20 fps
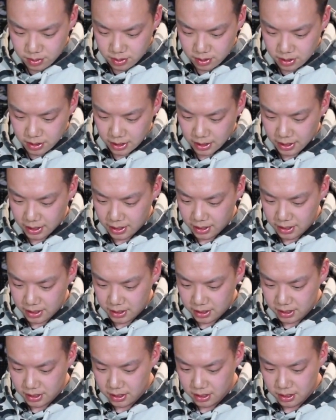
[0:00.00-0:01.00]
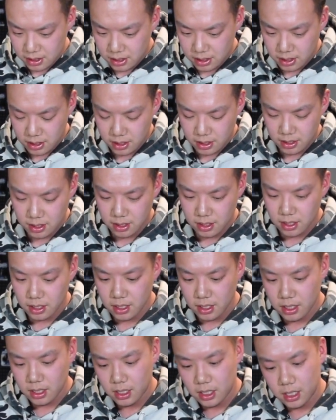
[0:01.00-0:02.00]
Nice.
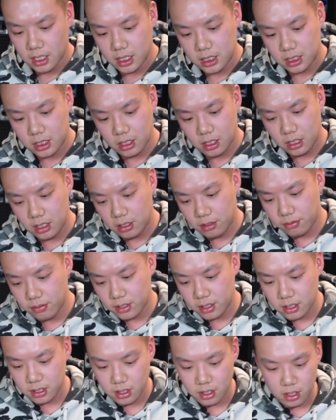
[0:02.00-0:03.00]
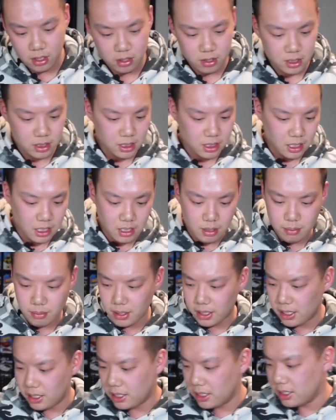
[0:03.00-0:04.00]
So even though it's not
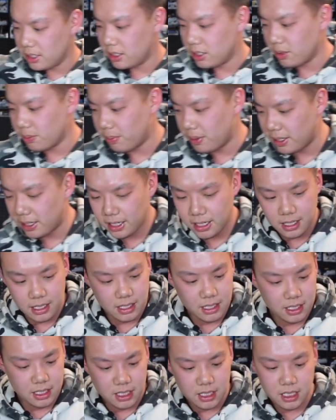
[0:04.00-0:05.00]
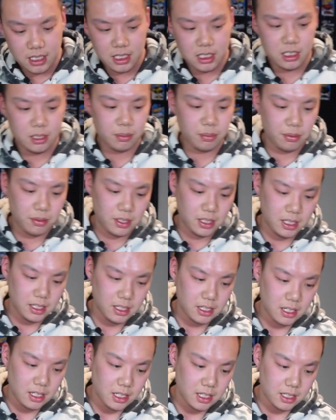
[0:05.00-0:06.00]
made in Japan, it's pretty
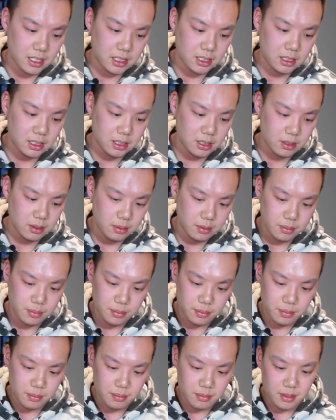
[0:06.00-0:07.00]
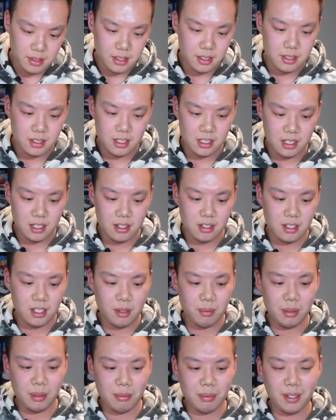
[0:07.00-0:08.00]
nice. You know, I'm
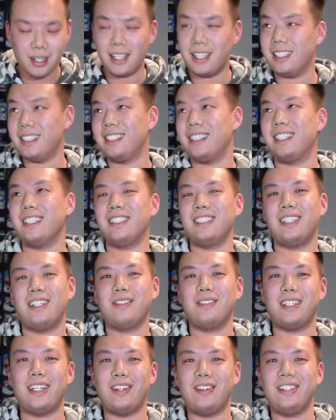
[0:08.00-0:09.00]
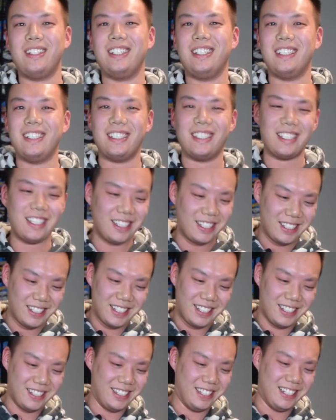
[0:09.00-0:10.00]
not being biased because it's Taiwanese.
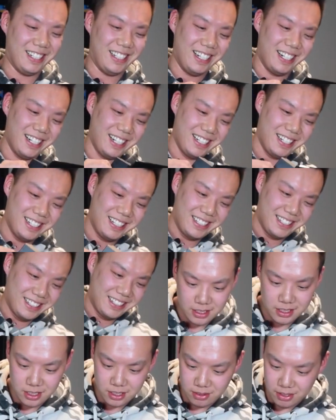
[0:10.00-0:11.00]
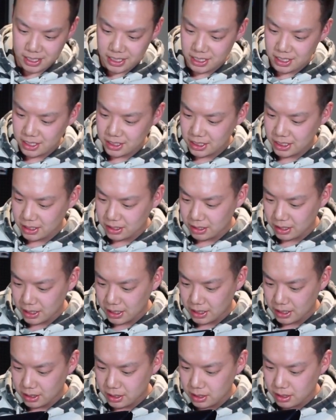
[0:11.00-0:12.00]
So right here, it says right
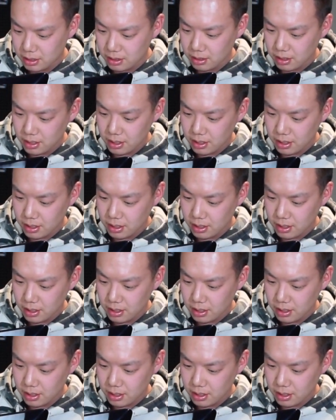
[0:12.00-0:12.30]
here too,